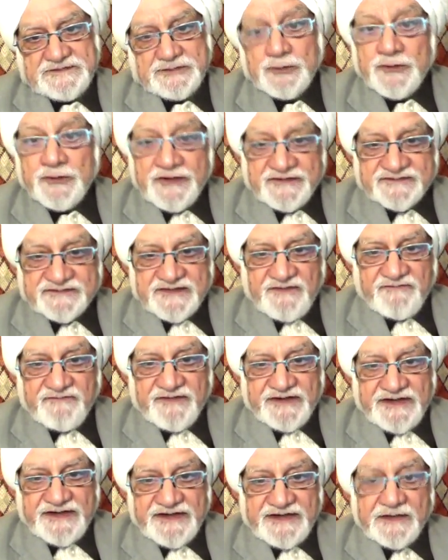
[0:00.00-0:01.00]
to
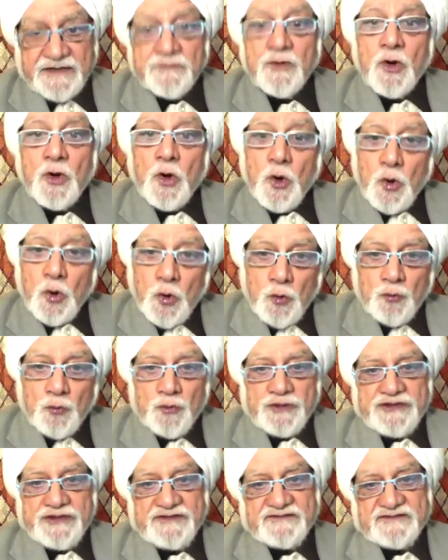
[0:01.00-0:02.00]
discover radium. Who
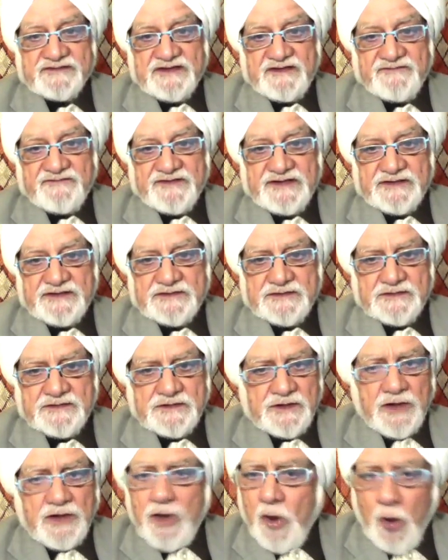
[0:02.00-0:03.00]
would discover it?
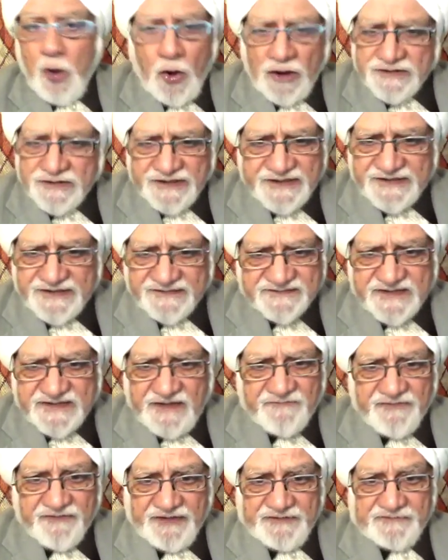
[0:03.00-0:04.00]
All the
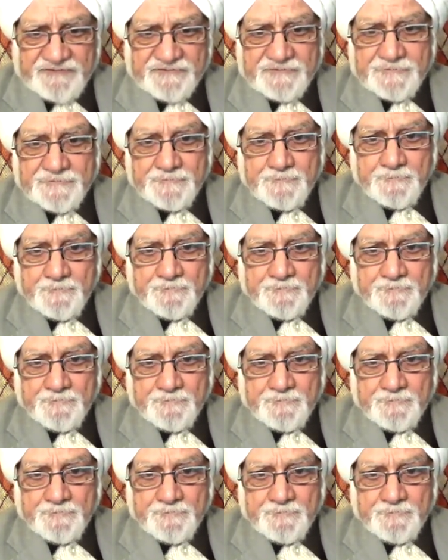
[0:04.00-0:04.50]
discoveries